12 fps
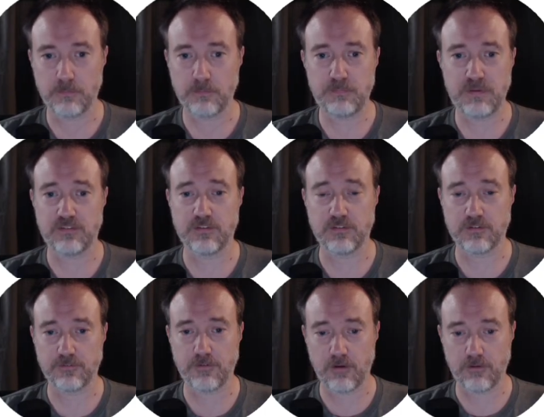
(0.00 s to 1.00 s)
pieces
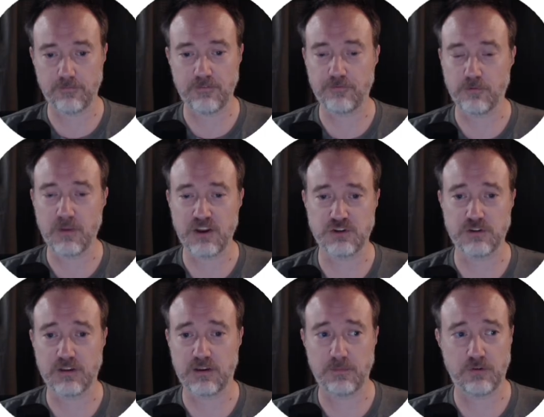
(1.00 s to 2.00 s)
of information
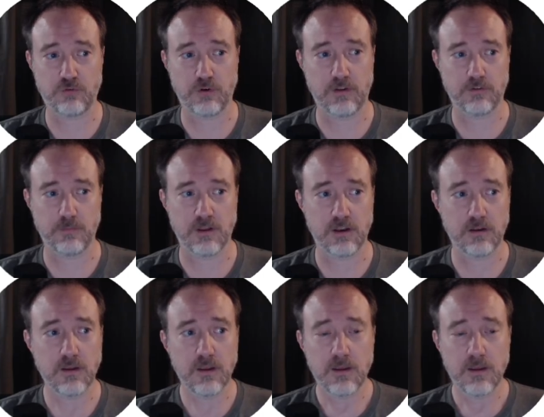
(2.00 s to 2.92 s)
that can be transmitted.